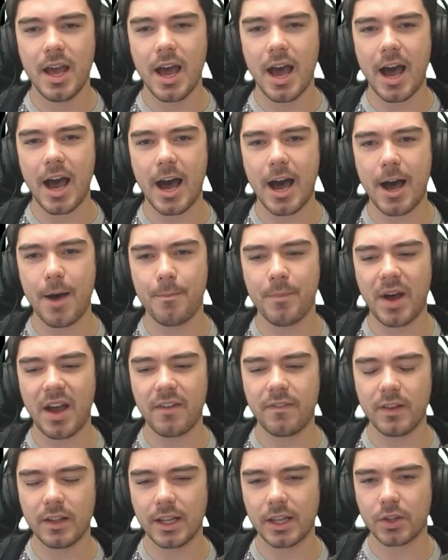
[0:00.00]
I
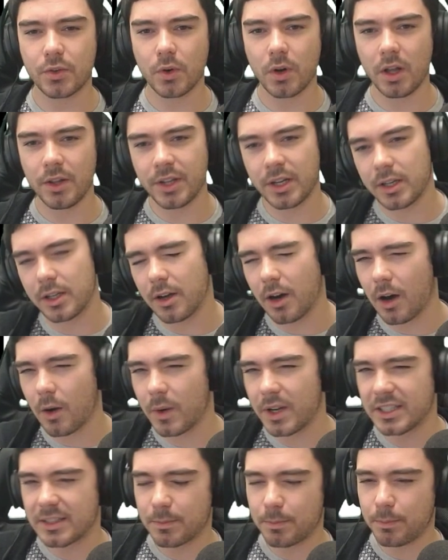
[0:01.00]
feel like Thrall nearly
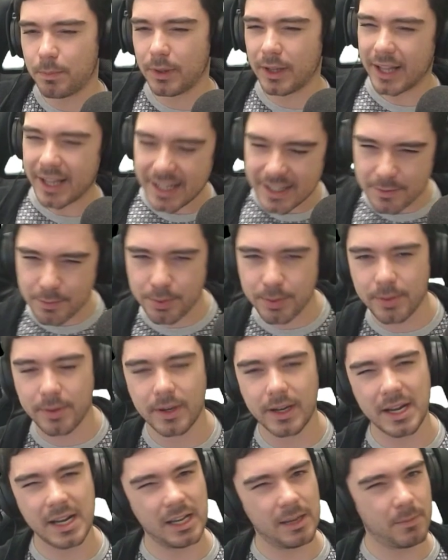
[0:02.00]
always plays
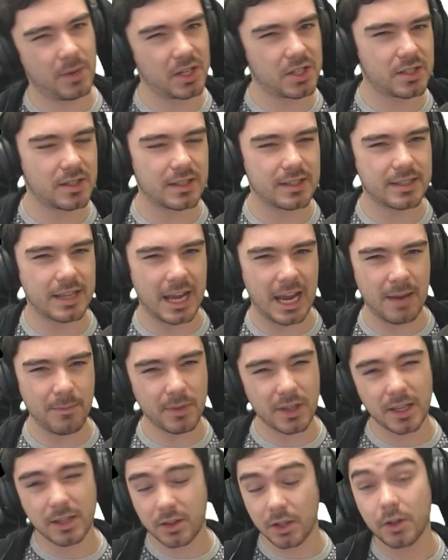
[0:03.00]
pretty much the same.
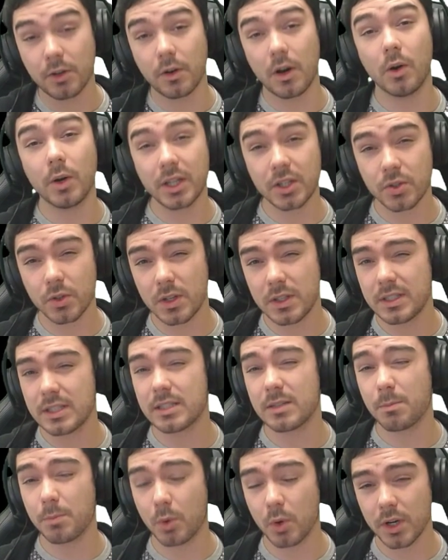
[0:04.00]
Like the heroic choice is
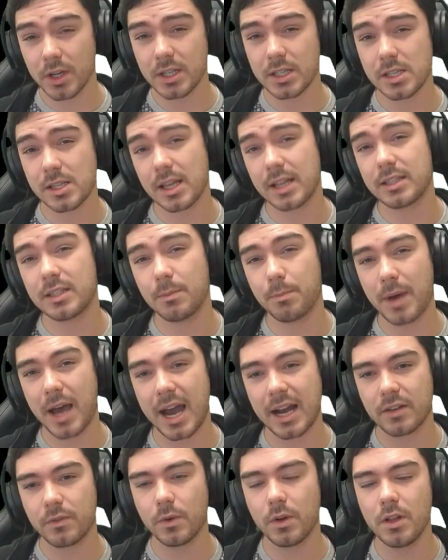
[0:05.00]
important, that's
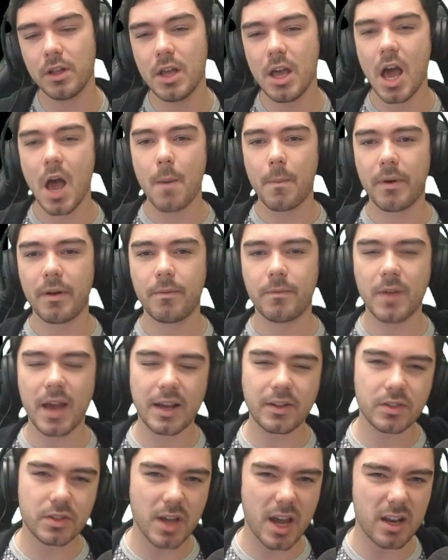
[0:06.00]
impactful, but
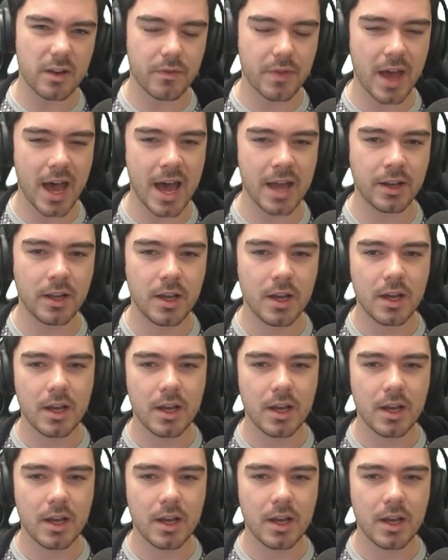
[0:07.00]
outside of that,